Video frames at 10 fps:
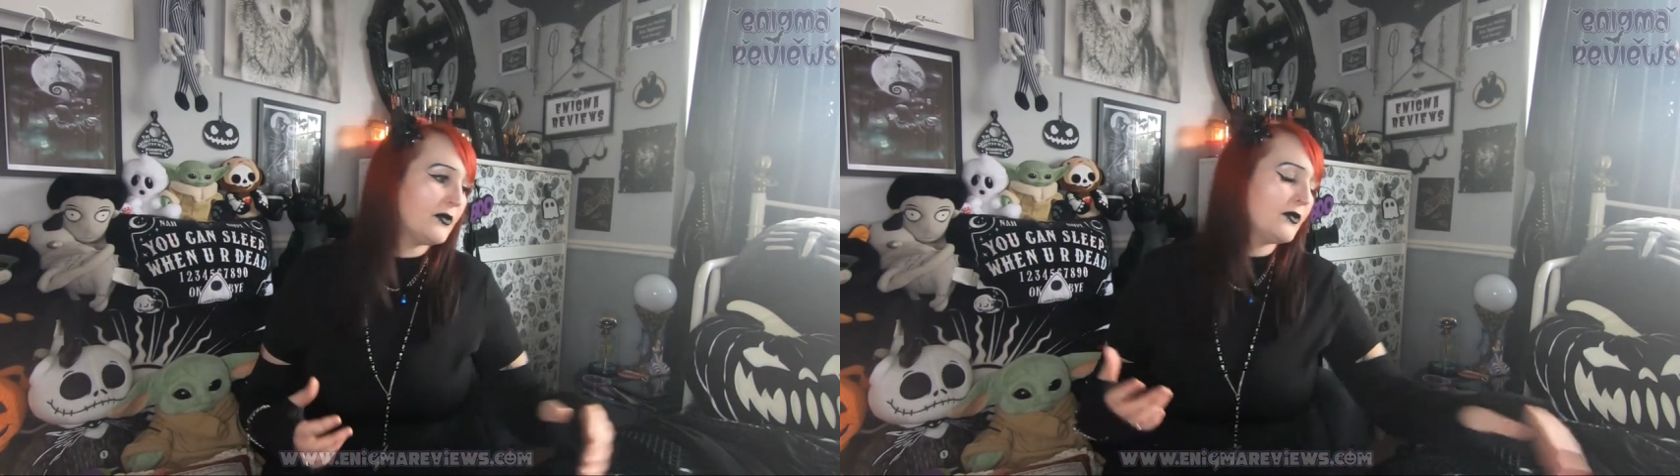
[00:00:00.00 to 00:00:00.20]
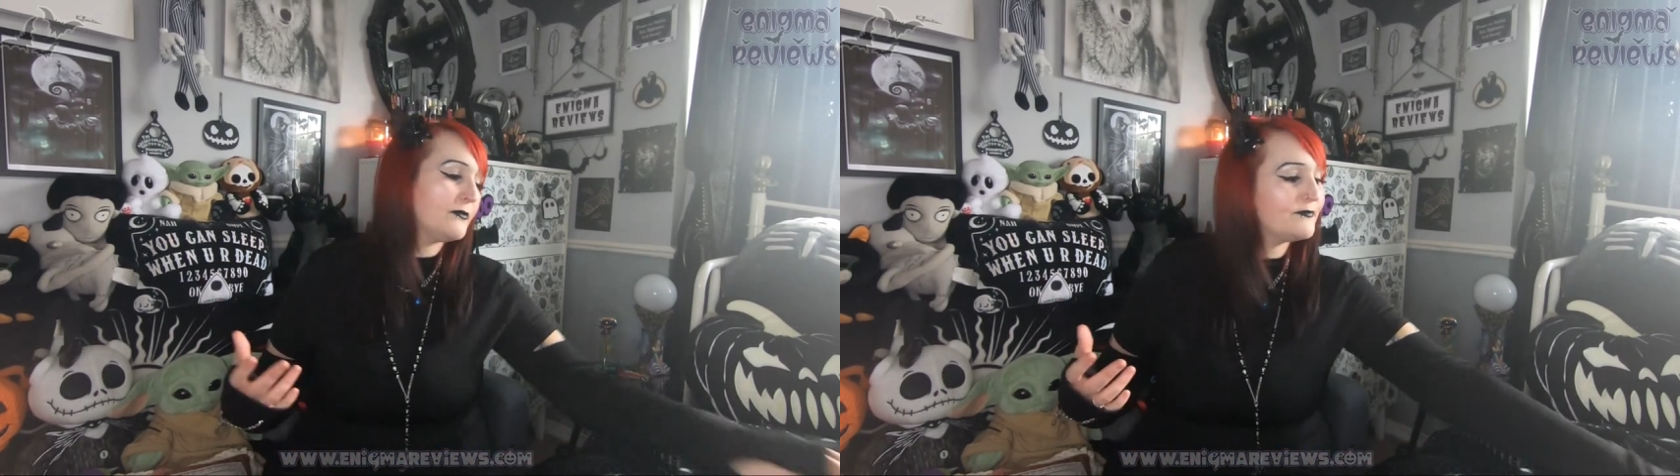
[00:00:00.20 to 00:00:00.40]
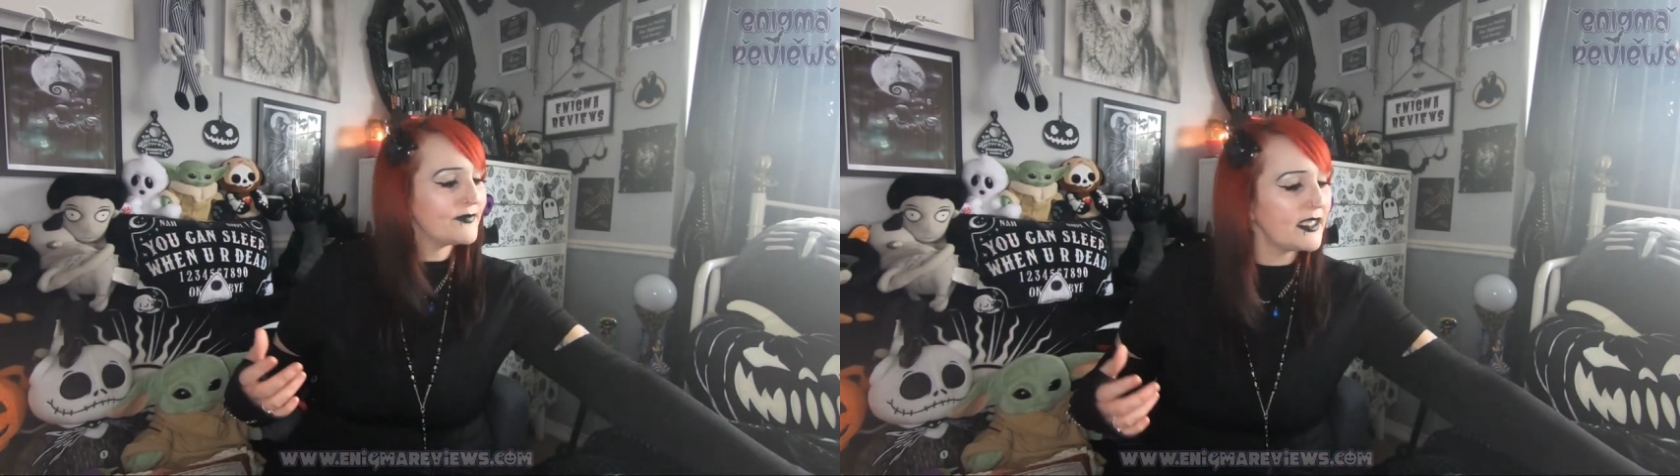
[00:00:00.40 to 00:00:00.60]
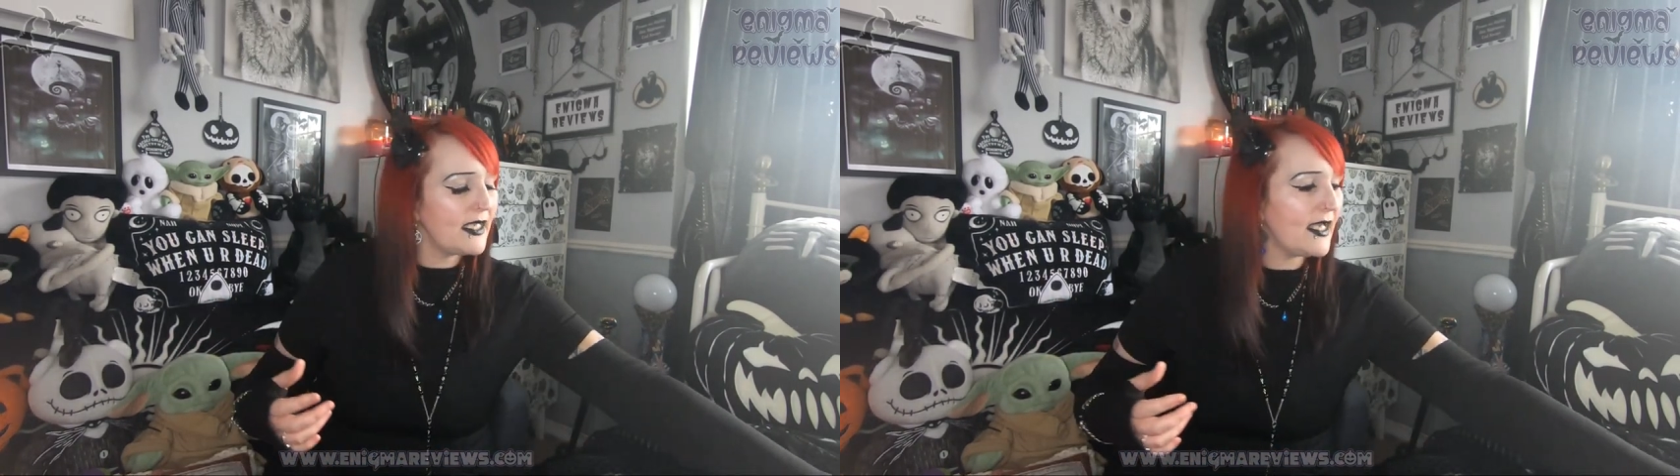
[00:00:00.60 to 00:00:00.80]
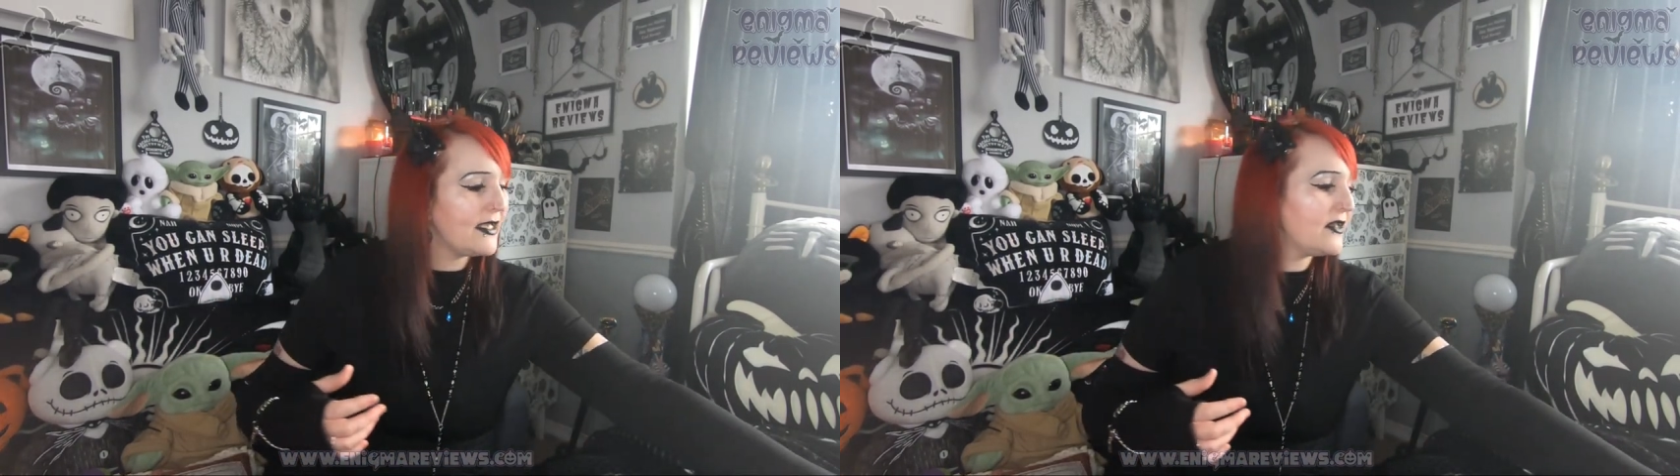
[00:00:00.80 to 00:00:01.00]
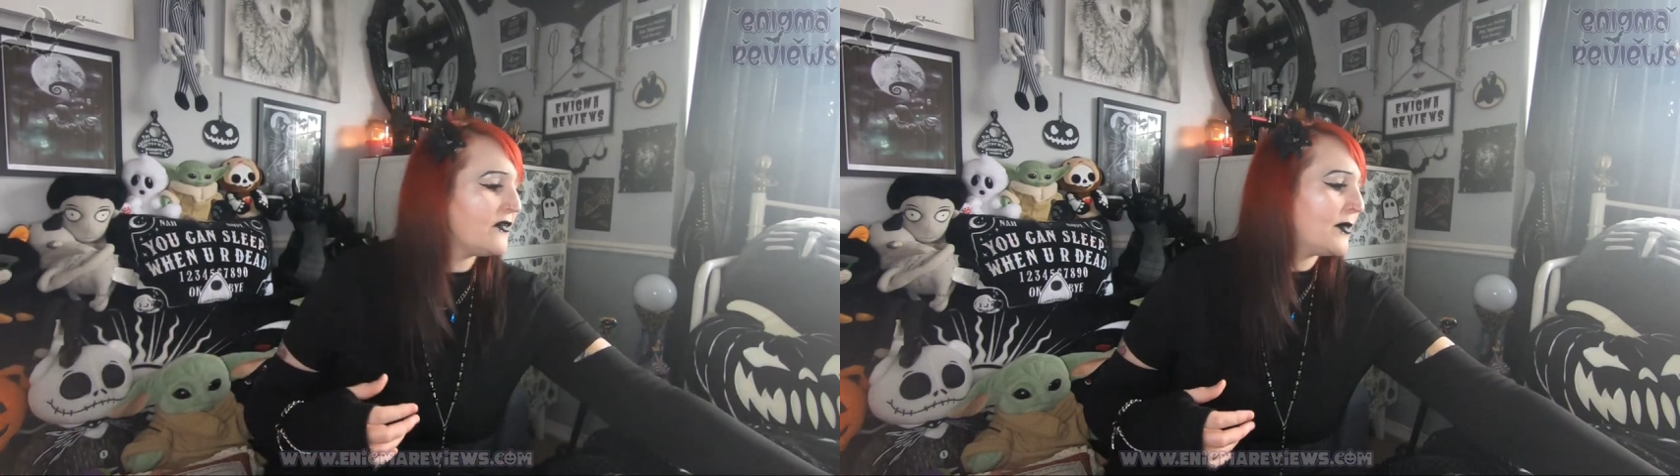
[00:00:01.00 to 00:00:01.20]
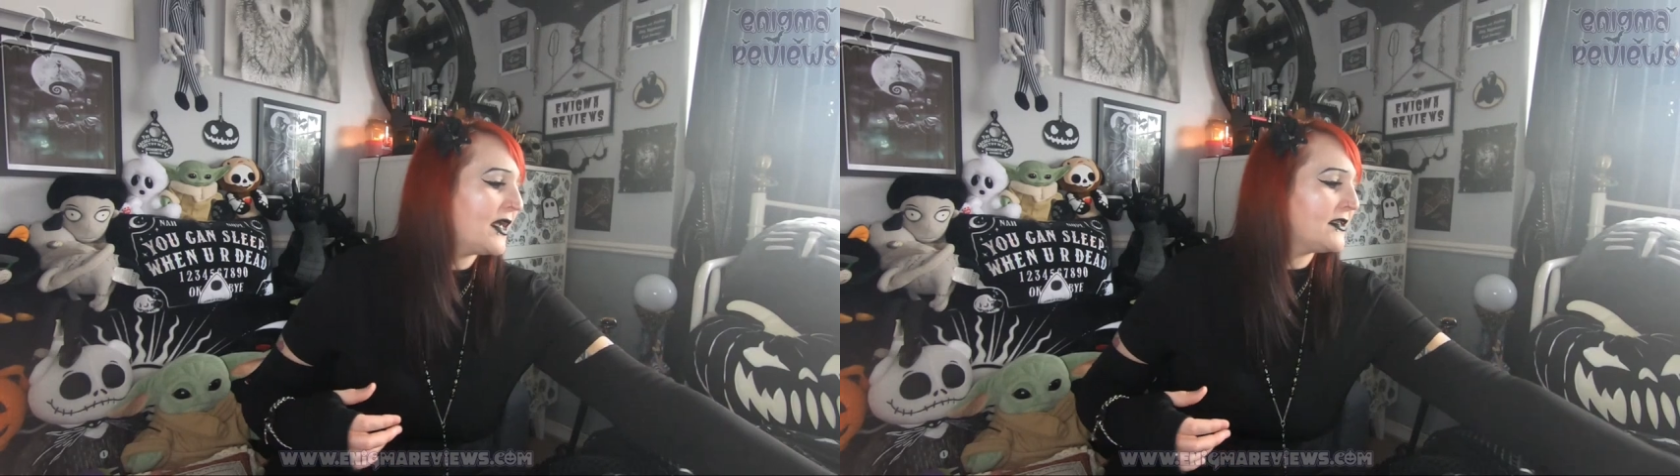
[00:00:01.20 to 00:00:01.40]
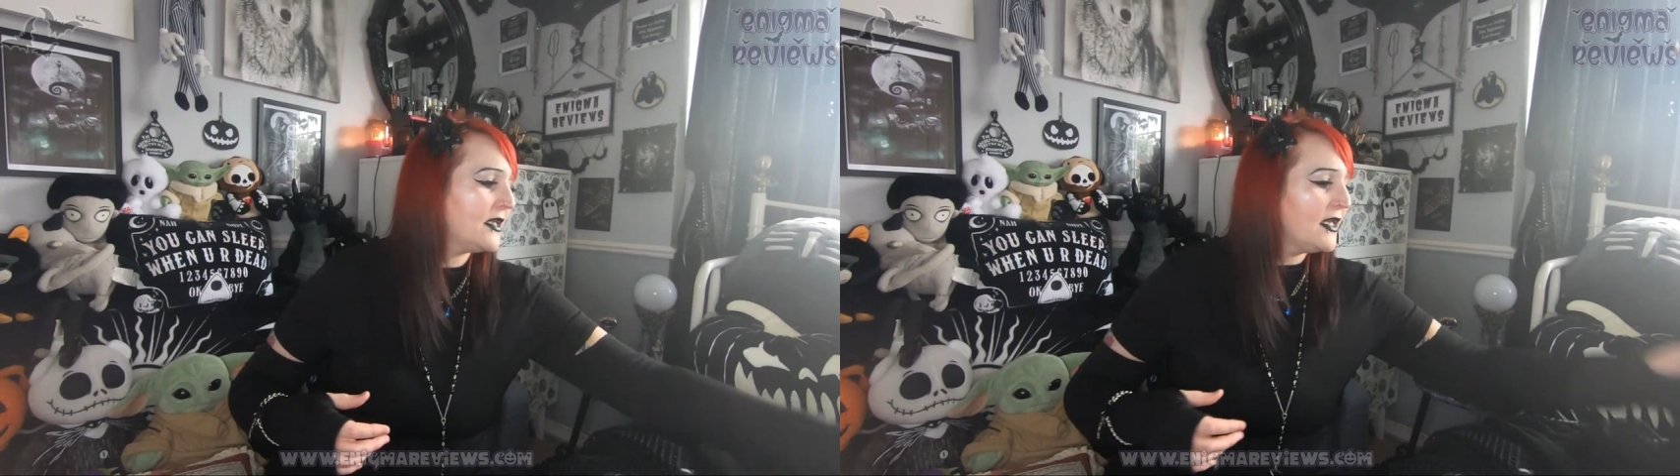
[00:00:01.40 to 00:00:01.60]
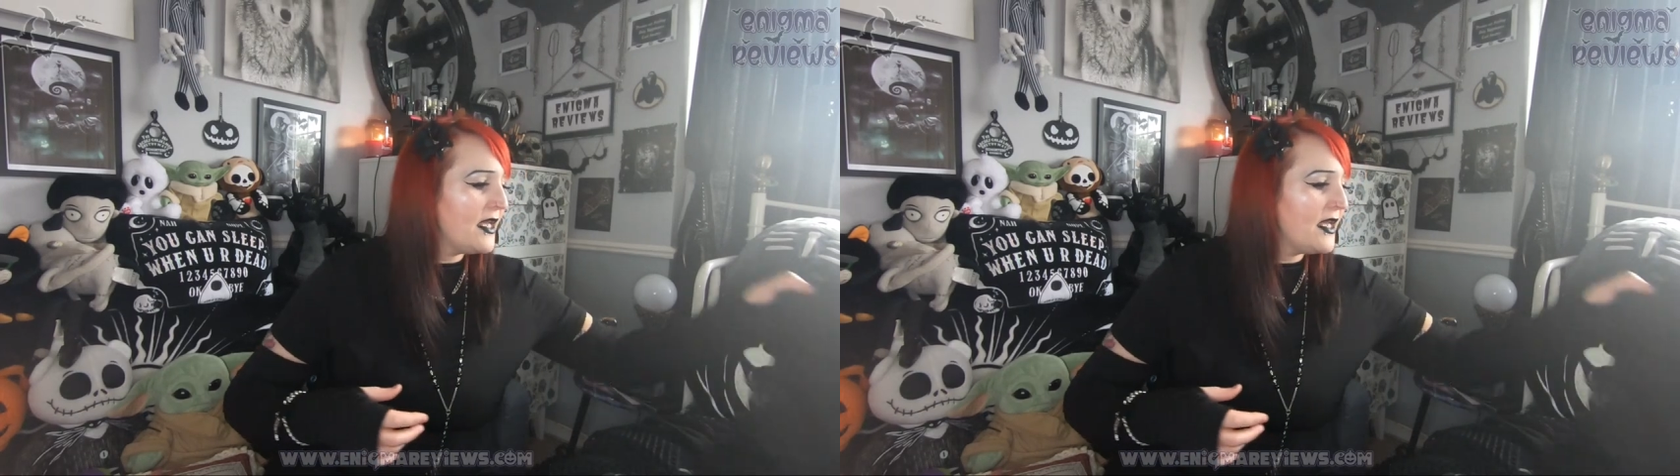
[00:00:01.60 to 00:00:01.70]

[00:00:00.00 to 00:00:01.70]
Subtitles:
but yeah, never mind.